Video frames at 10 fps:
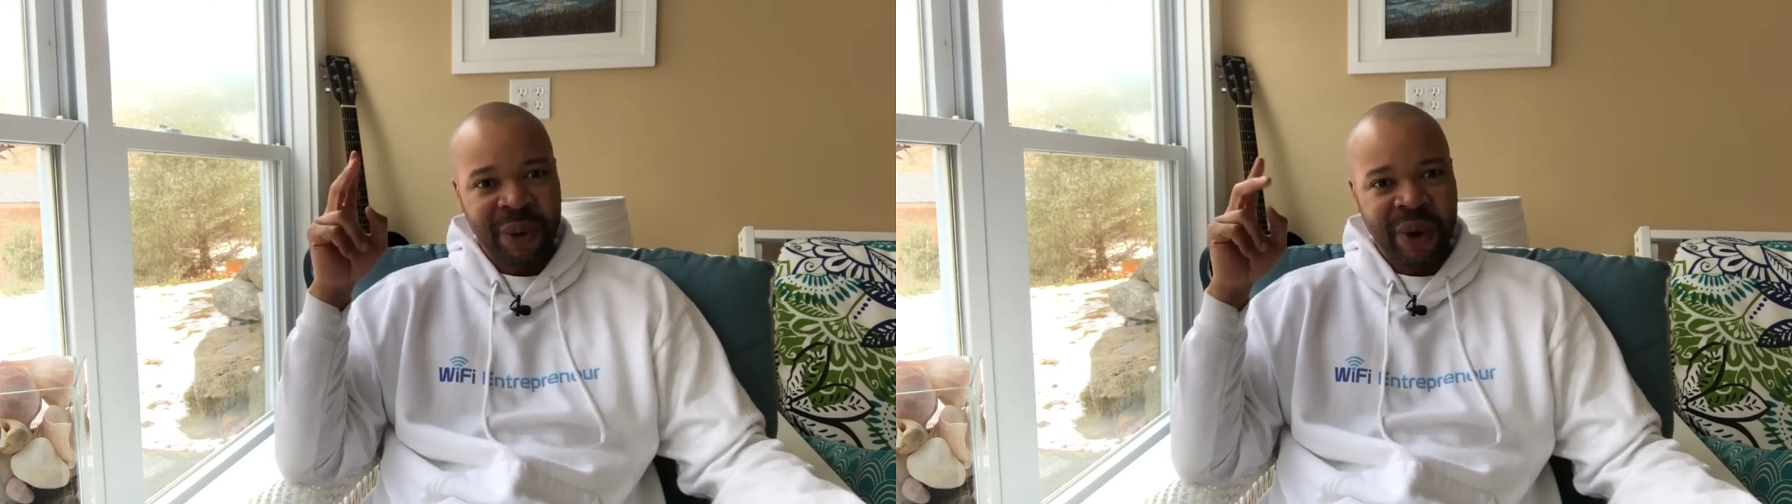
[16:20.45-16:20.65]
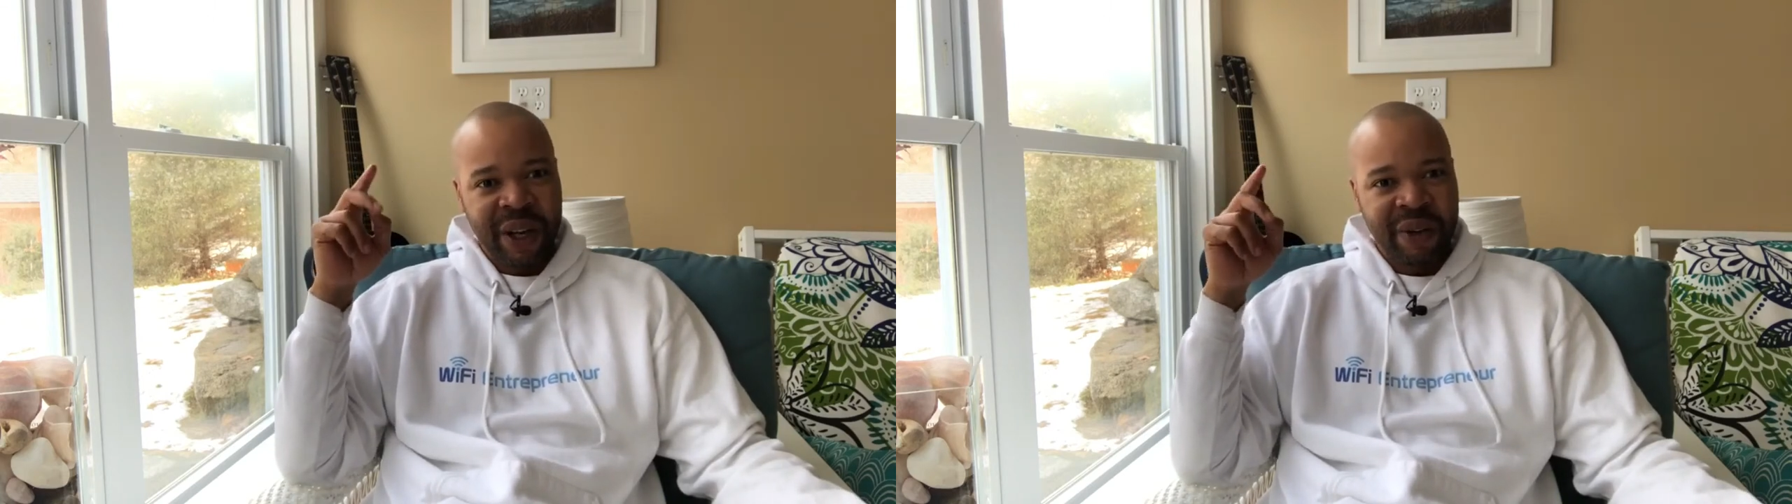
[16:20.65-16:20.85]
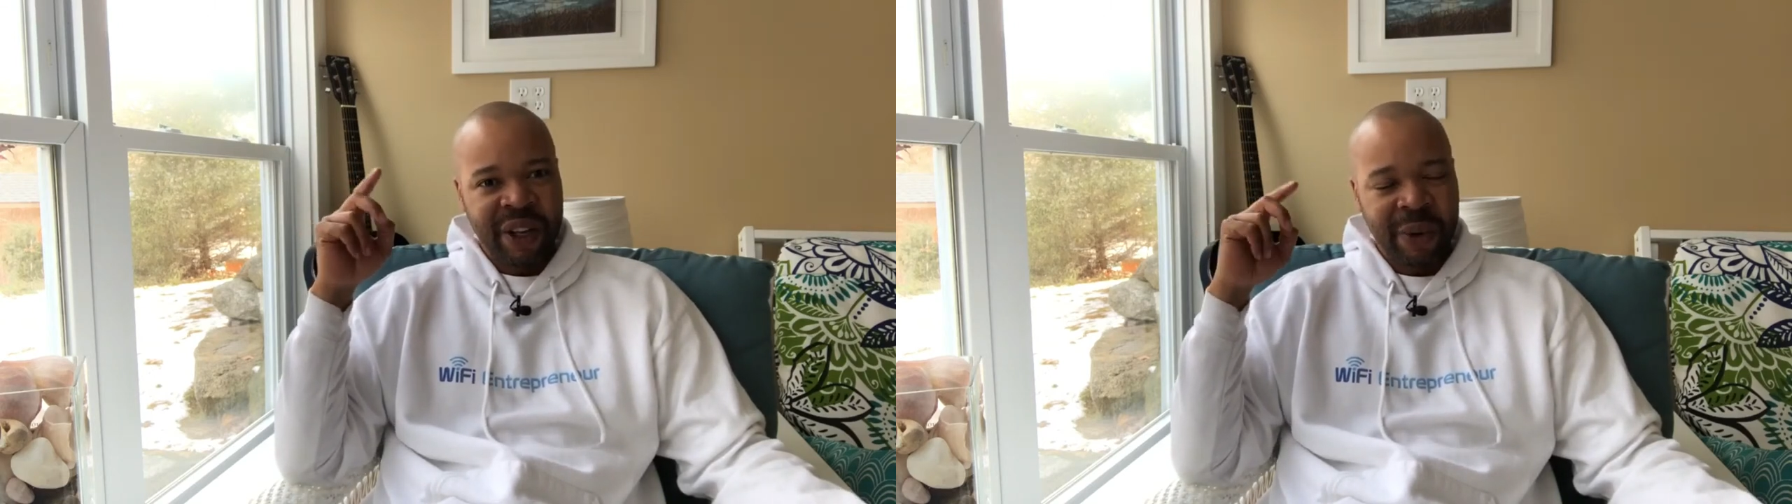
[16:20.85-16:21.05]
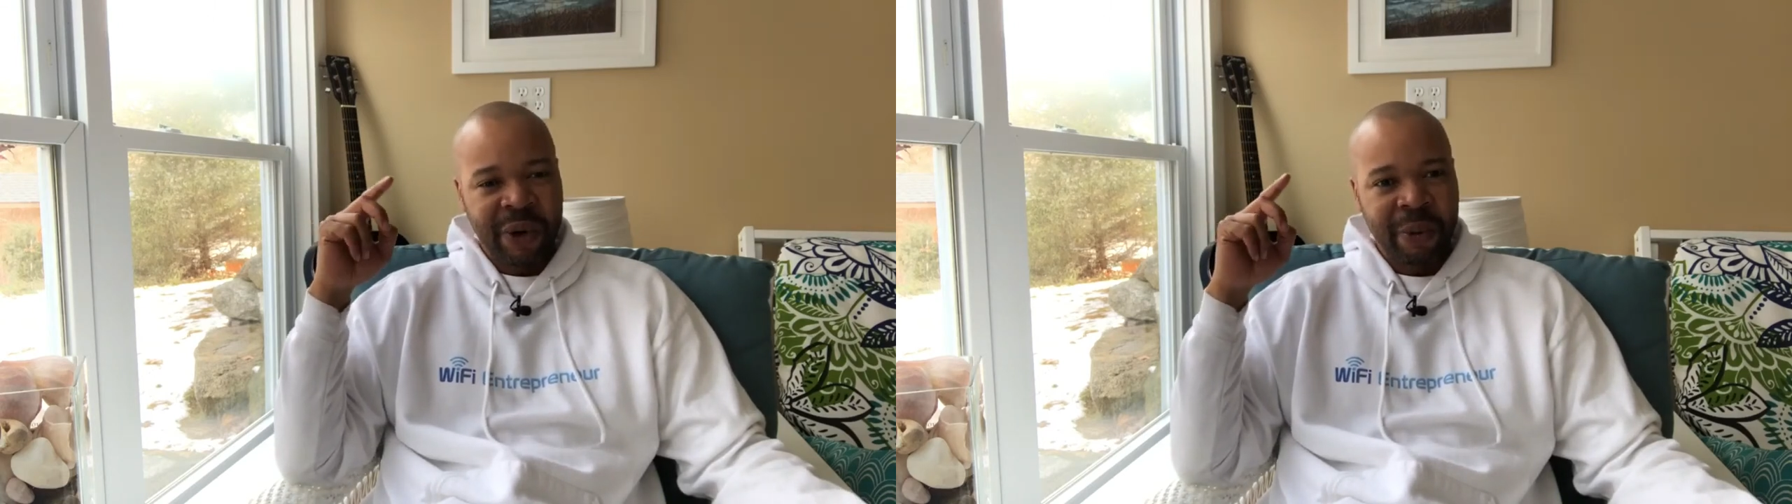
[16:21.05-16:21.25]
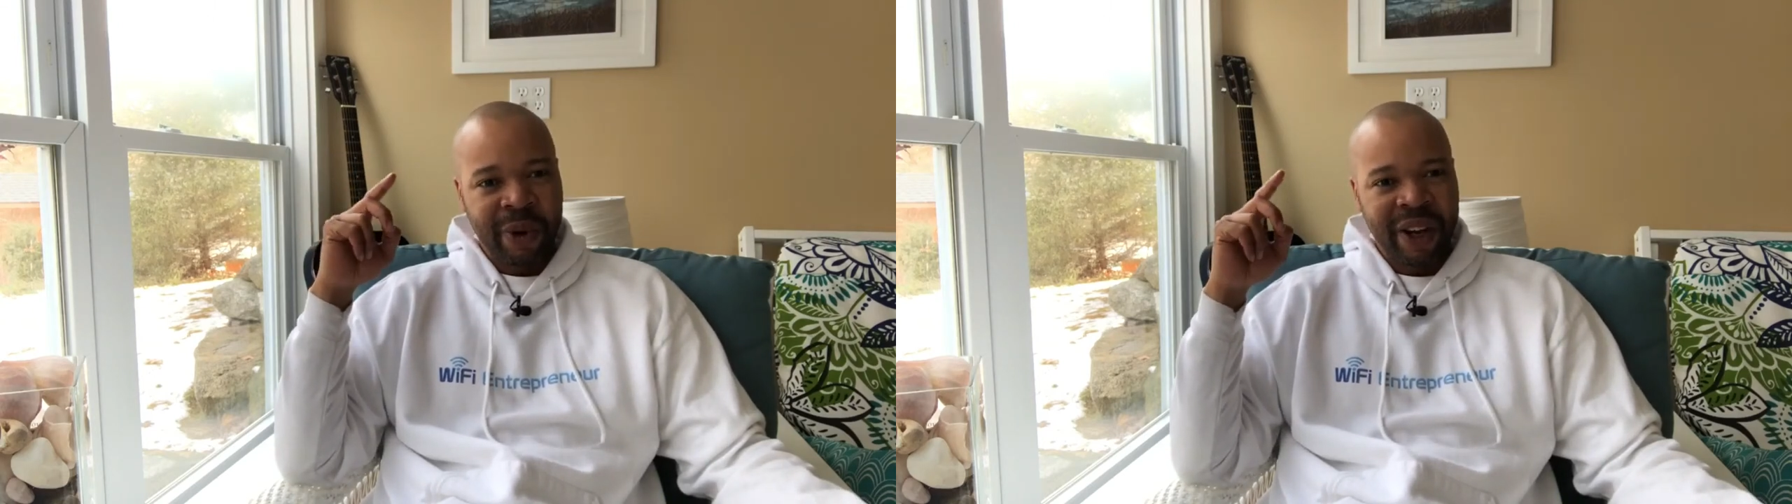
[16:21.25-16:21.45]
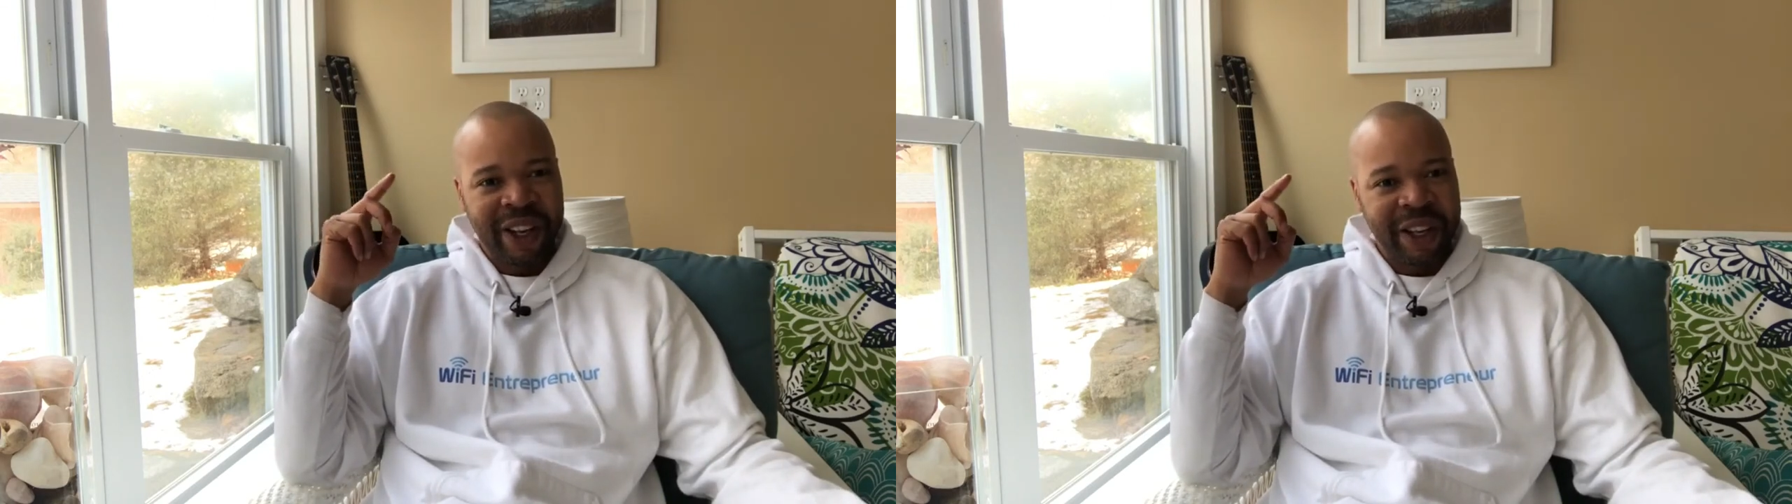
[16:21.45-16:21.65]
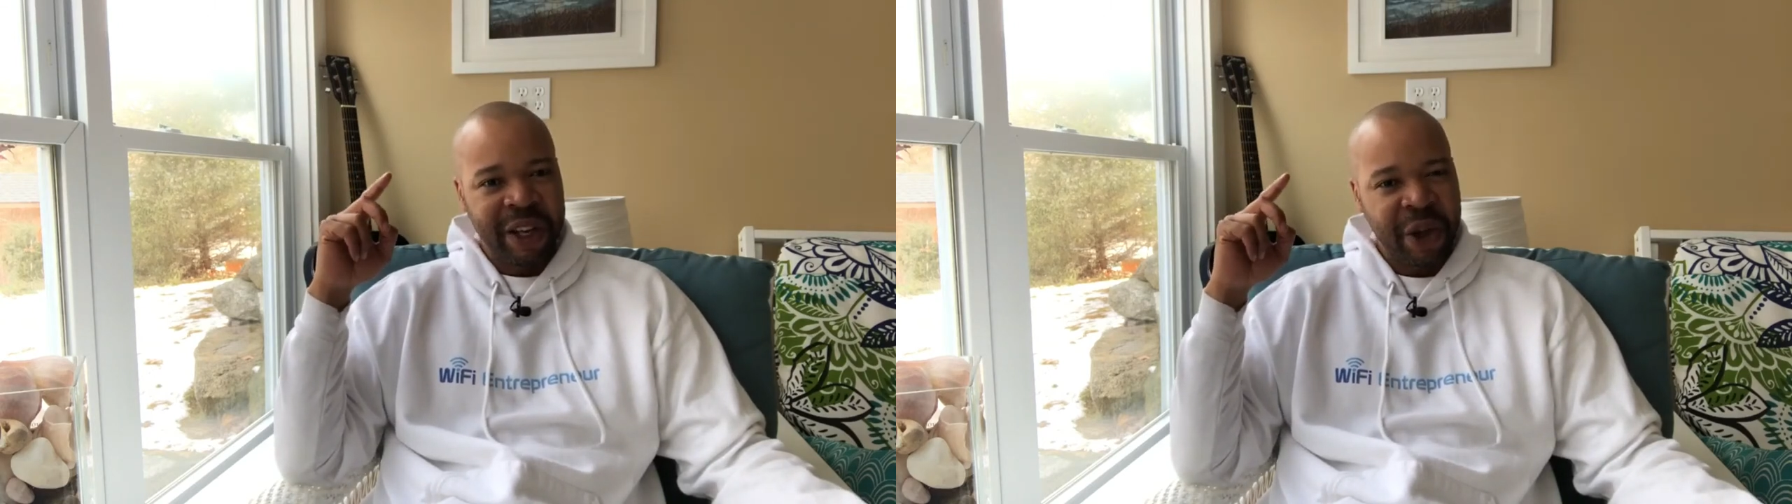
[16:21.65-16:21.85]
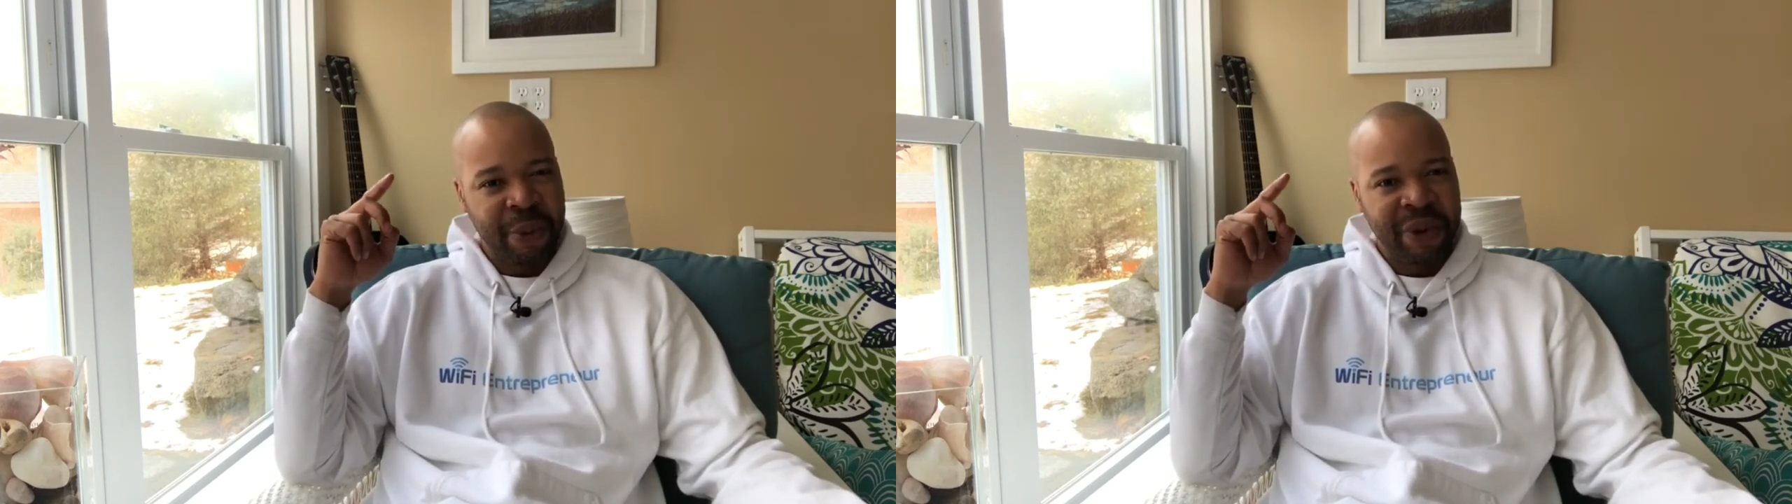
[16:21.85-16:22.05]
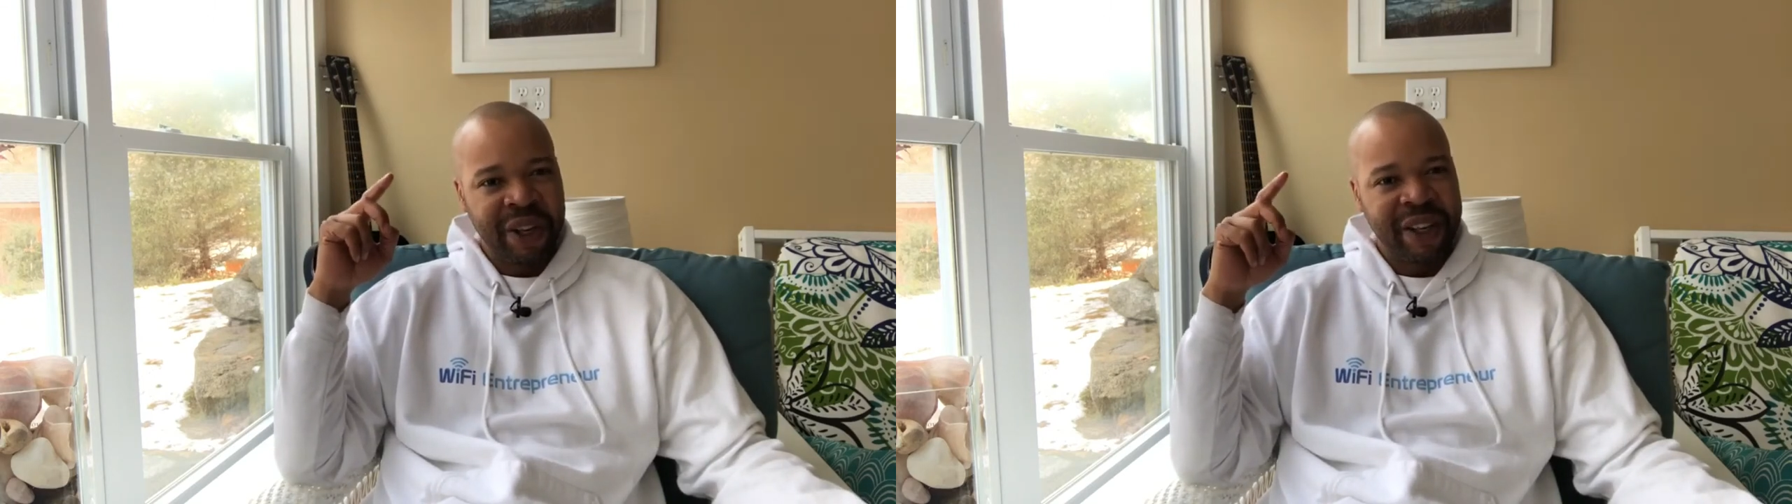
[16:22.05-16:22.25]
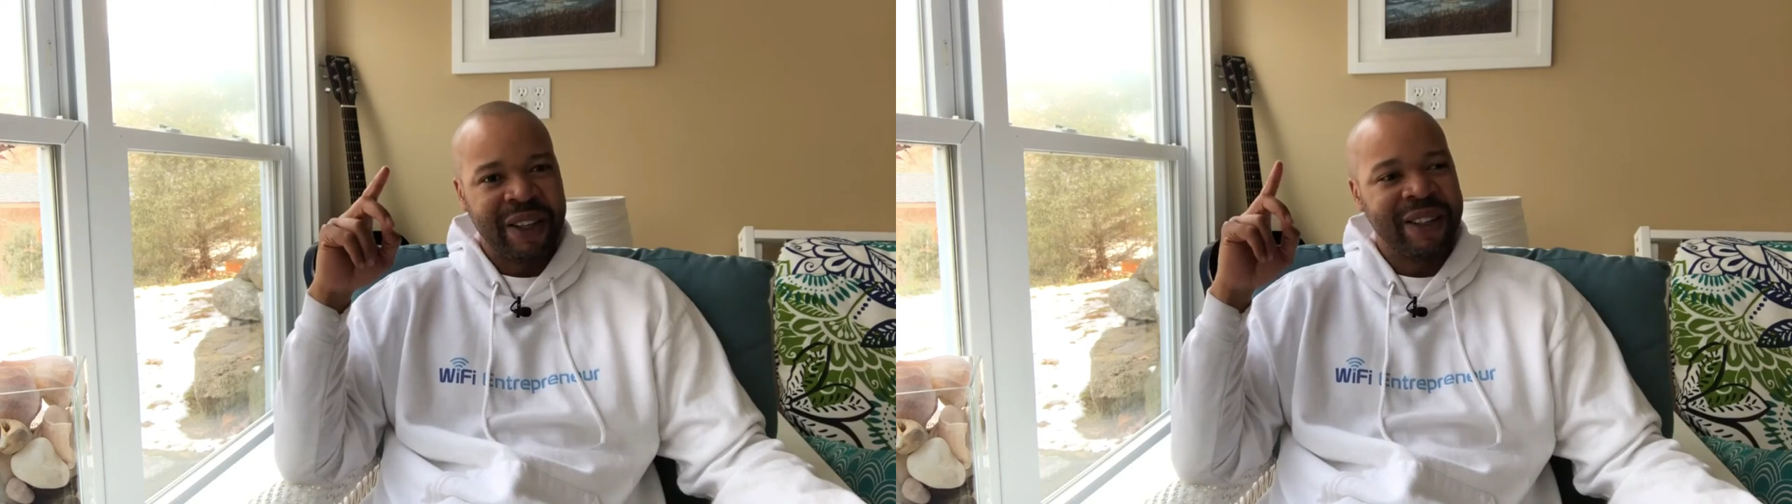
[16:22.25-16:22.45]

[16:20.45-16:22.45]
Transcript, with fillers: you out of a network marketing company,